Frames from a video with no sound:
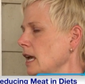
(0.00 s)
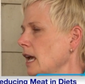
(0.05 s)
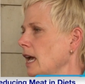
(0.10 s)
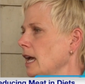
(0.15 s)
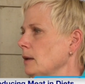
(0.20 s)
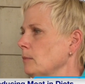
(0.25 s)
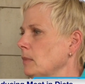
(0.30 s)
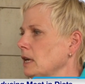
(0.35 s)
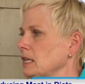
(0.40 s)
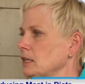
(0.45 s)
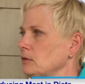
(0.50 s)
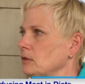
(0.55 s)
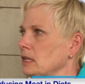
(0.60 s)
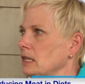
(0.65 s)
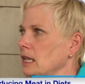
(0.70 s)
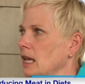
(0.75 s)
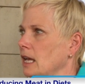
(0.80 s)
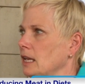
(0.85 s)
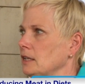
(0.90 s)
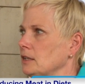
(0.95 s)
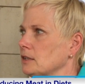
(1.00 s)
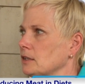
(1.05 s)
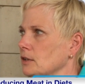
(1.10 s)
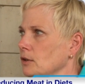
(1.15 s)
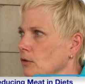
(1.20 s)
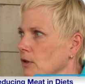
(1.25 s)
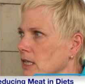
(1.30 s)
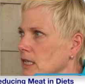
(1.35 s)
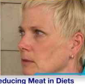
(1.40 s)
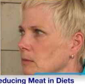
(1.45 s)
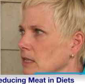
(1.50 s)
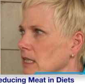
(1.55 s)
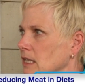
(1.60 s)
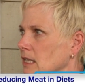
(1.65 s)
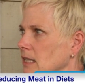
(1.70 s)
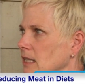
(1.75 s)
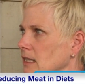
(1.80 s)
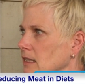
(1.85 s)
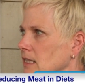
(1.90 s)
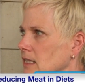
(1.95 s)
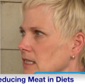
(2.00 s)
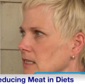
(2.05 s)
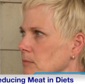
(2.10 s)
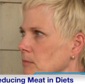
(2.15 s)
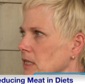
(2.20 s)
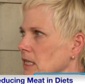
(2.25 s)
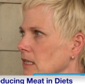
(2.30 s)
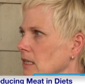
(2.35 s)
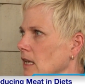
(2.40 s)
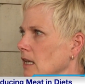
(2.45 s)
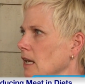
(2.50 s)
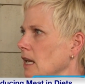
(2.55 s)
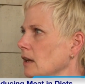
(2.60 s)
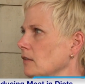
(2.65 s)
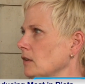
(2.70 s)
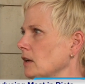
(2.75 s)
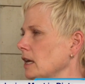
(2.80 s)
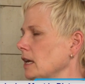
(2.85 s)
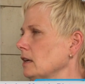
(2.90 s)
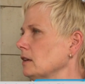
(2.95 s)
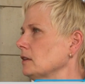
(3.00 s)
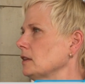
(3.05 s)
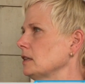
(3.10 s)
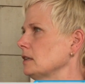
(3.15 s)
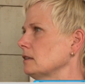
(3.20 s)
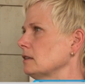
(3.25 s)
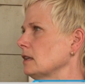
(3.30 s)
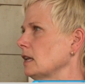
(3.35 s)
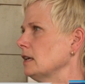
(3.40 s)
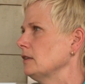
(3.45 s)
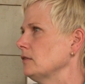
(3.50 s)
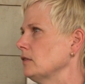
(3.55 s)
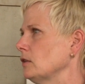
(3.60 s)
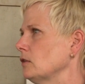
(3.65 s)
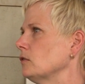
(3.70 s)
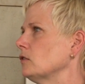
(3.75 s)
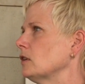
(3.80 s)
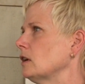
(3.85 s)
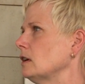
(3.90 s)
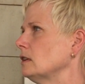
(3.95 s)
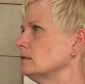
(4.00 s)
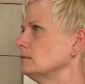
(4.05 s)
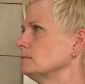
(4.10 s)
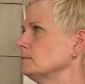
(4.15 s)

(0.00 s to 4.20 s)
and by doing that, you're going to be eating less meat and have a healthier life overall.